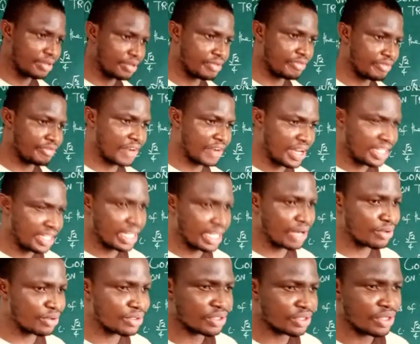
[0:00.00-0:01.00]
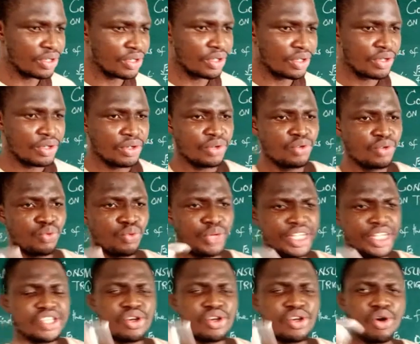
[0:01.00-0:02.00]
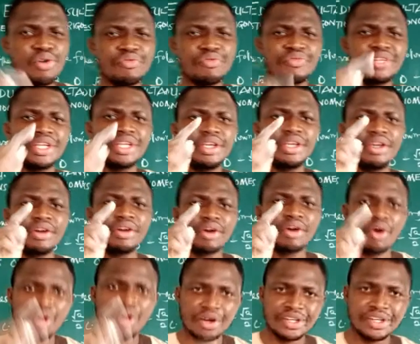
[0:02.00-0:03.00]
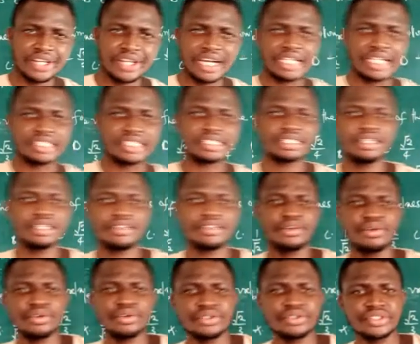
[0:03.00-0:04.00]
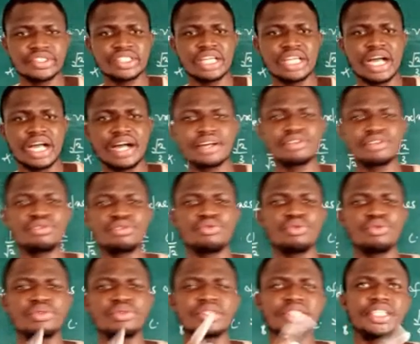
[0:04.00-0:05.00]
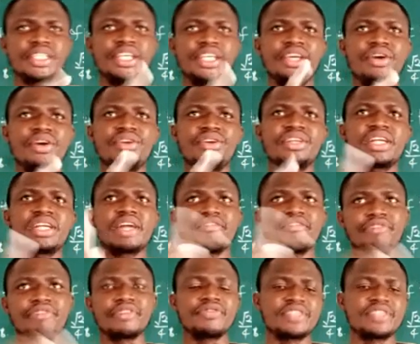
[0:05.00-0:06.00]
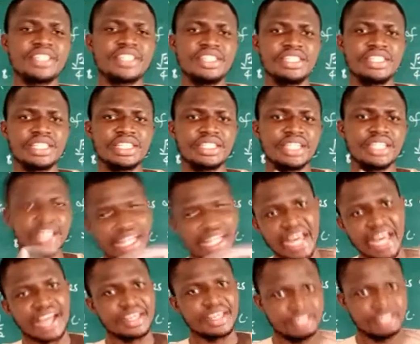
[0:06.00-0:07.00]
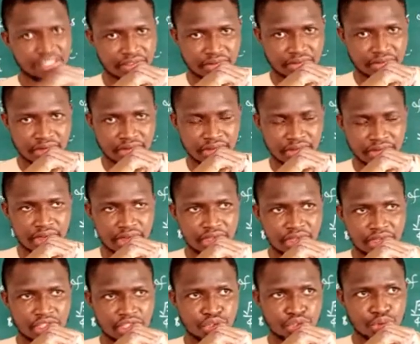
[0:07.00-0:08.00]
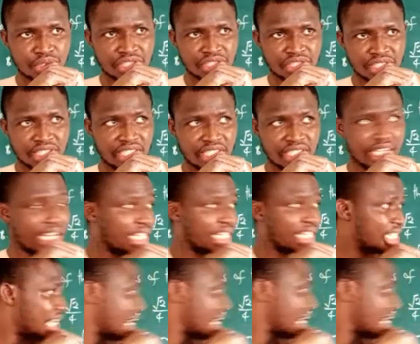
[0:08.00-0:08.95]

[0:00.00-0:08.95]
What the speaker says: find out which of the quadrants does angle 315 degree lies. You will see that that